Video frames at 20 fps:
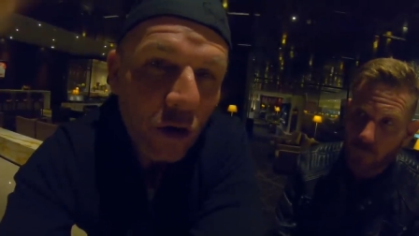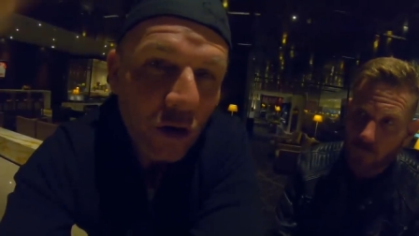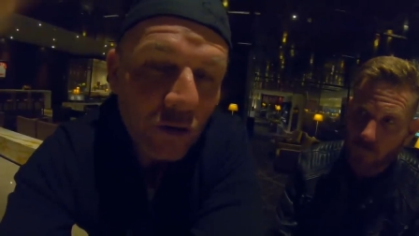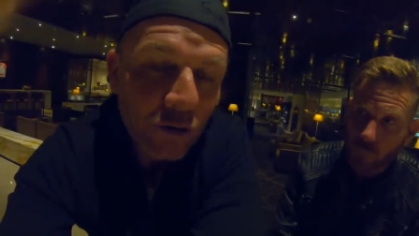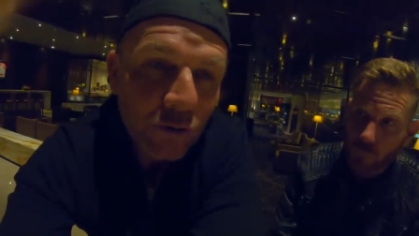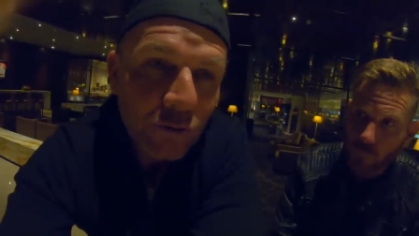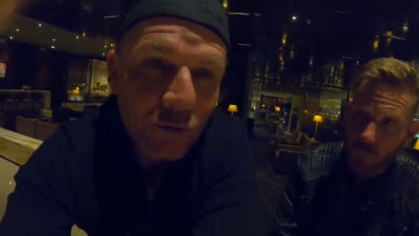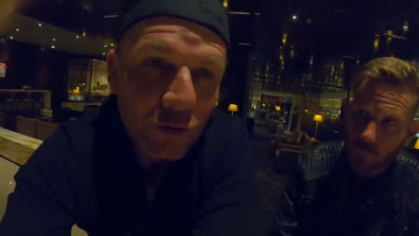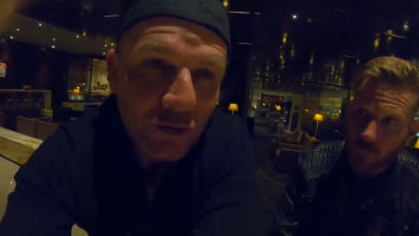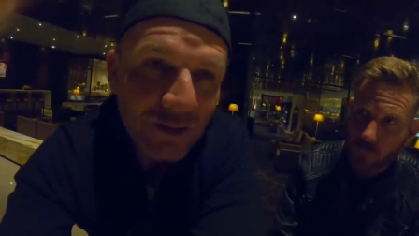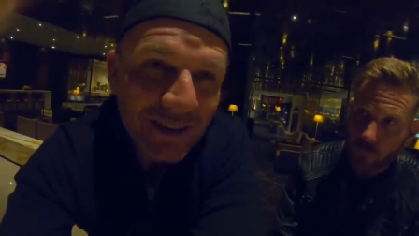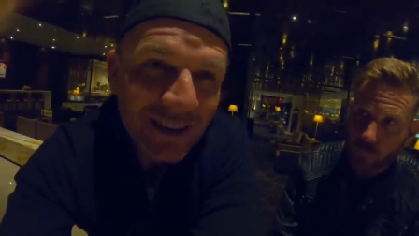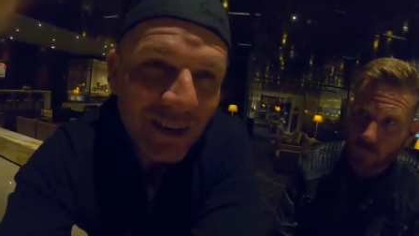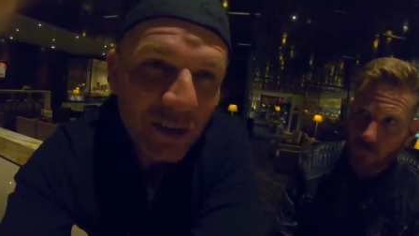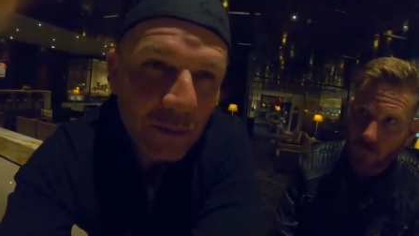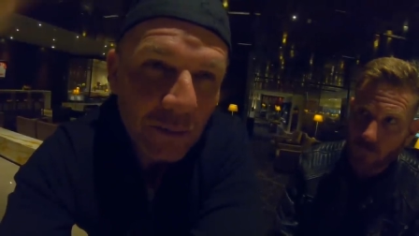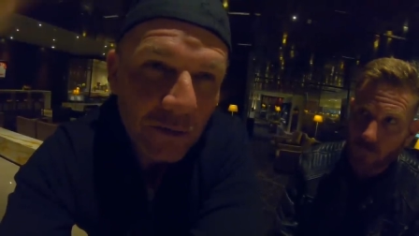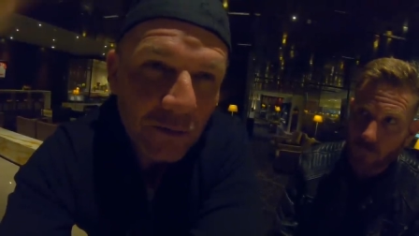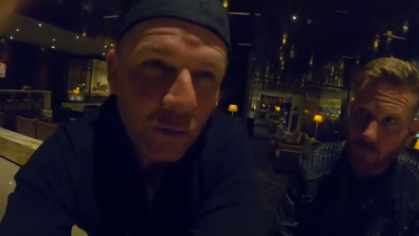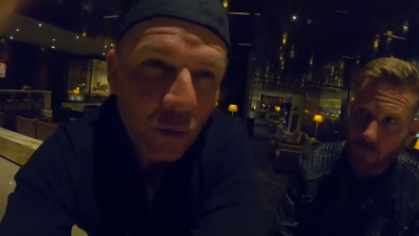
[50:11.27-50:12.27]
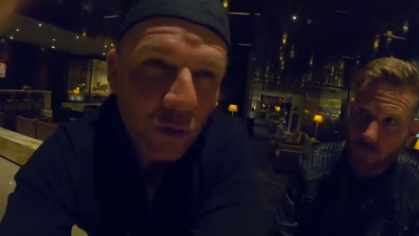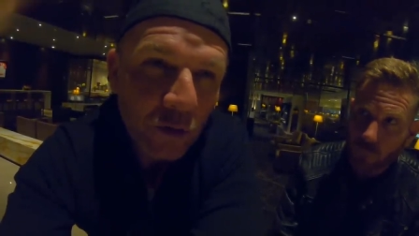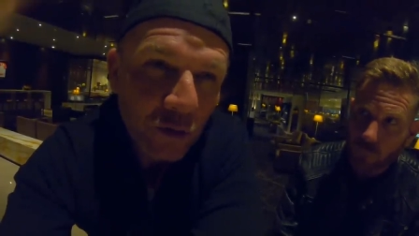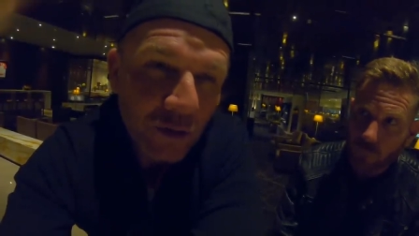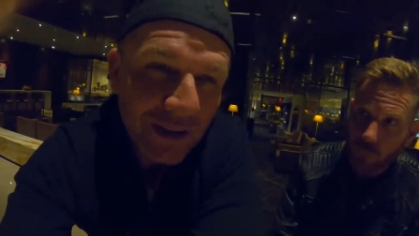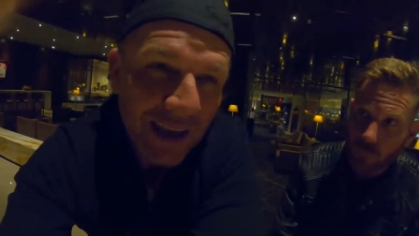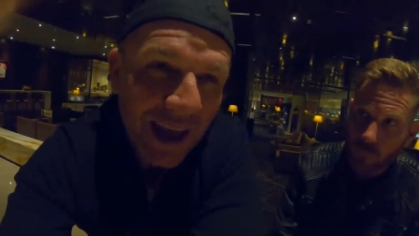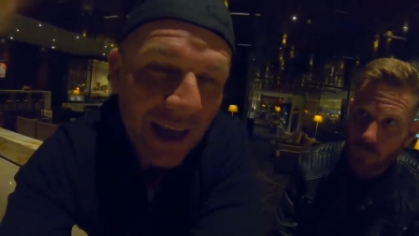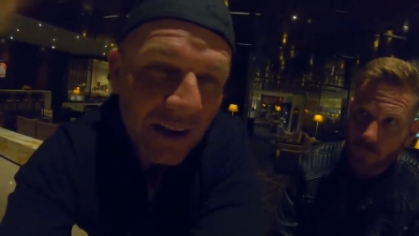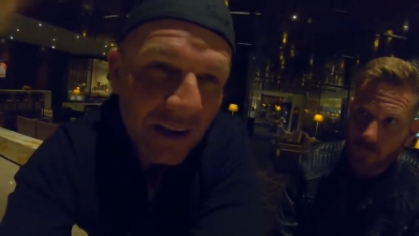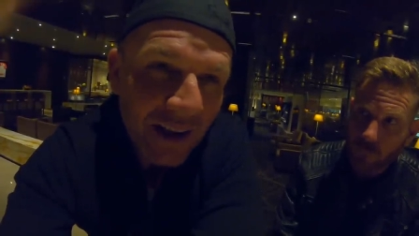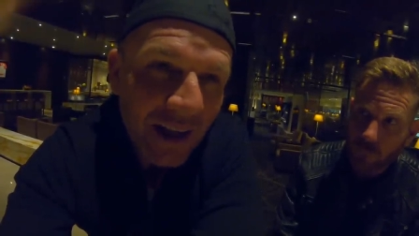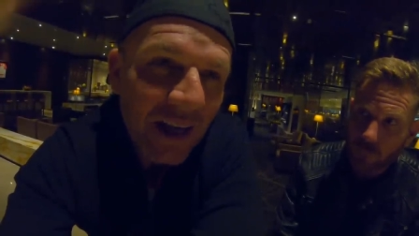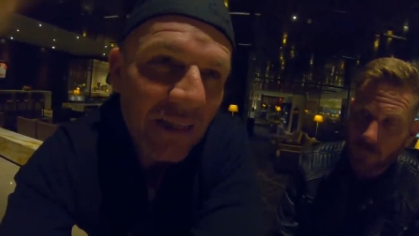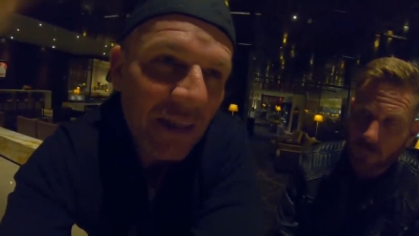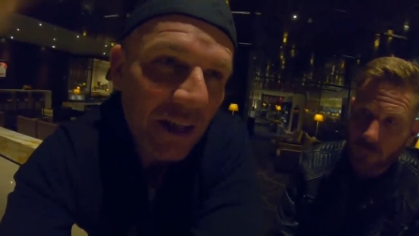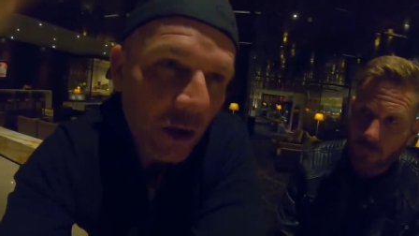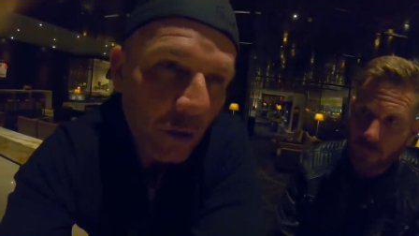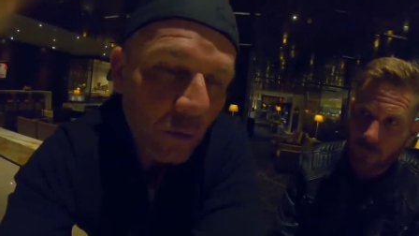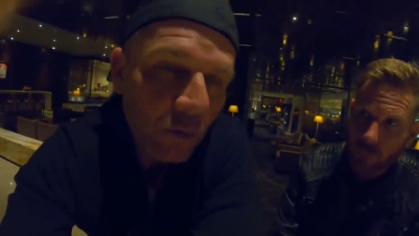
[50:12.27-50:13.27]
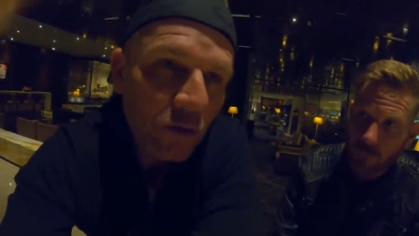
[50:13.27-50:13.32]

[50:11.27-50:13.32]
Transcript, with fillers: Island of New Zealand before I do Canada, and then I